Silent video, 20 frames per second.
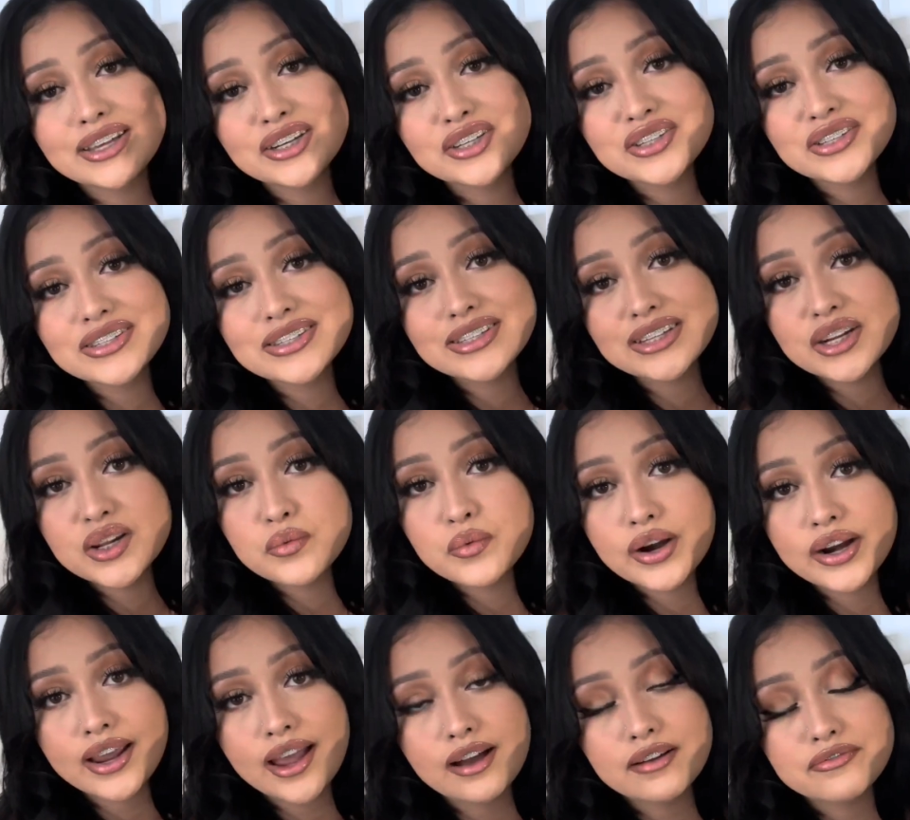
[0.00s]
just didn't
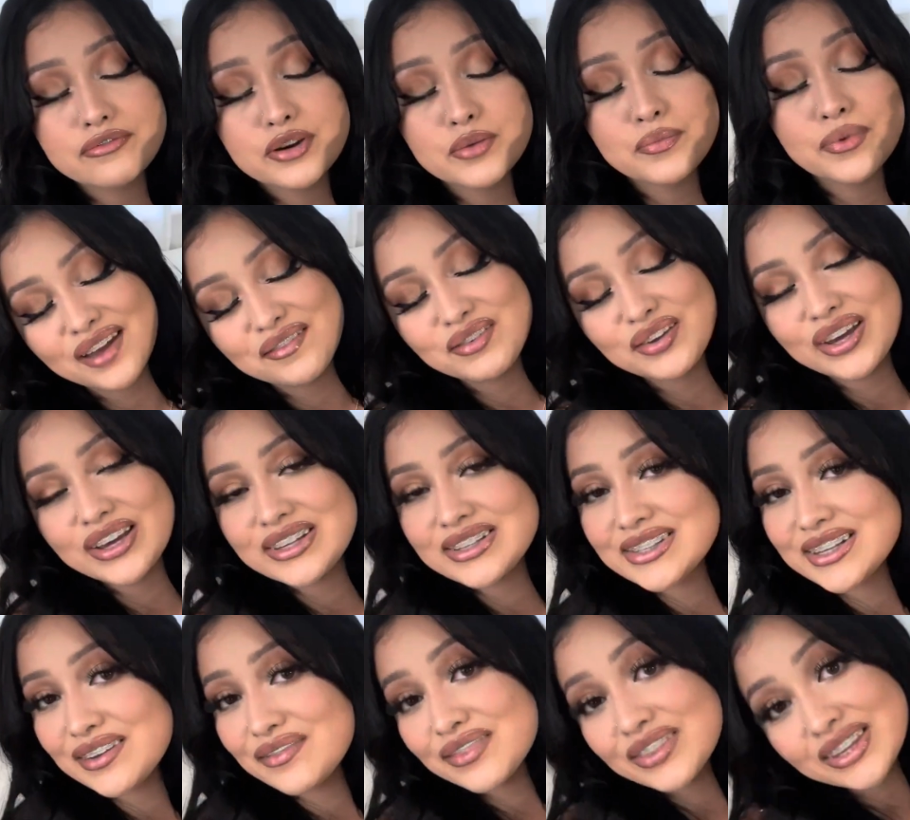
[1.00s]
work out for me. If you guys
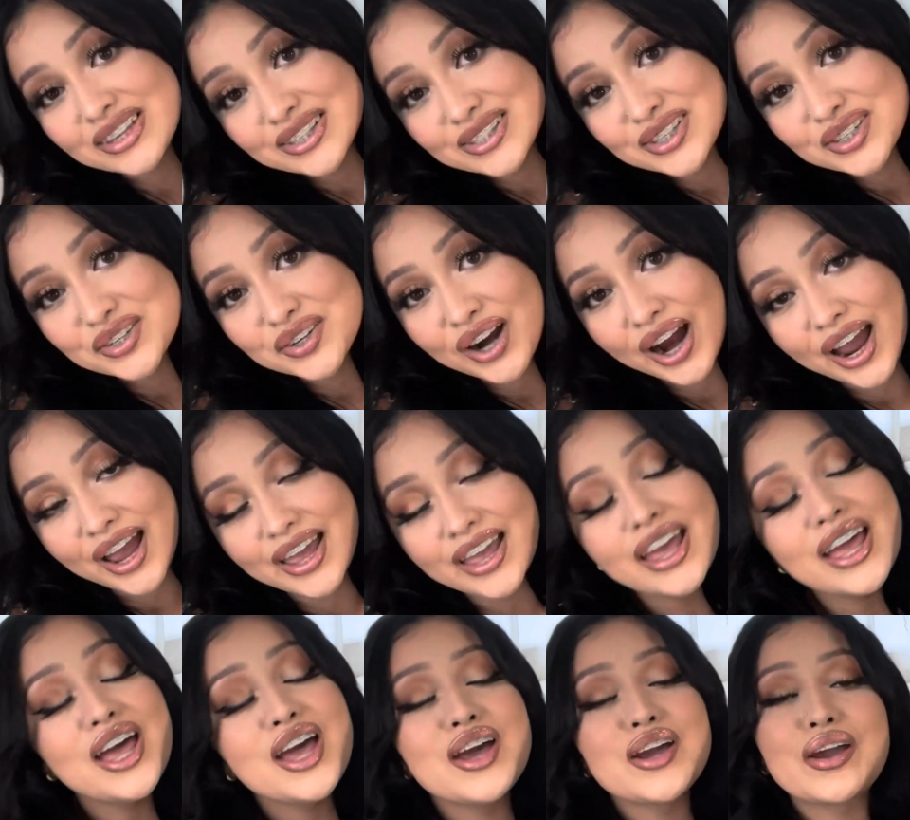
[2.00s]
give these a try,
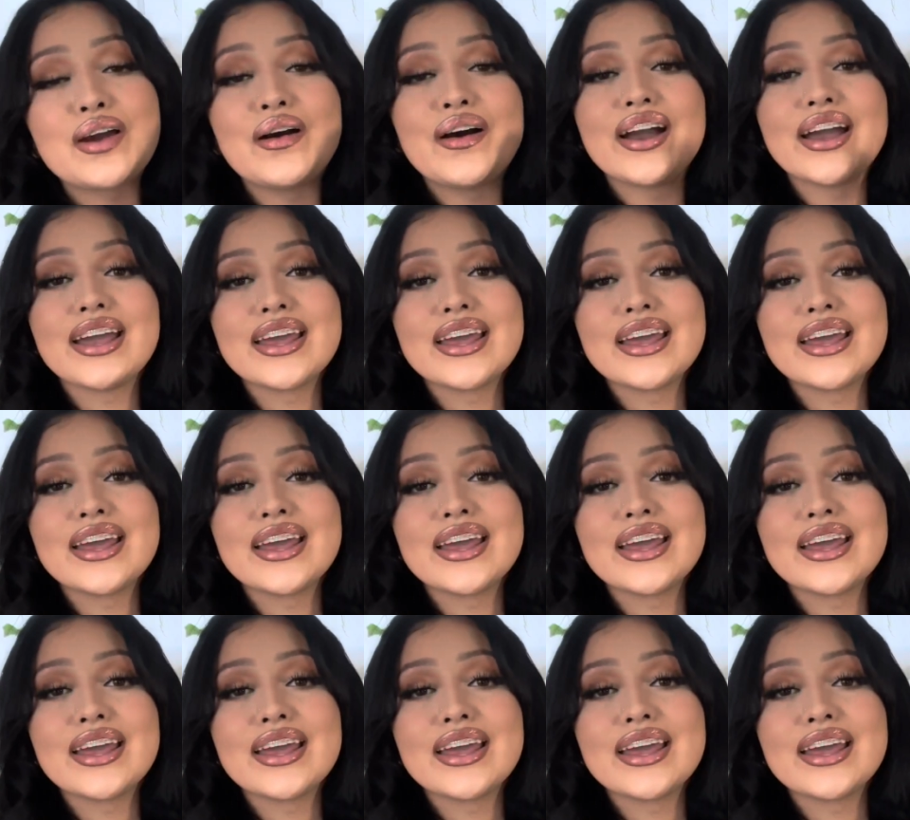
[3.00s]
go ahead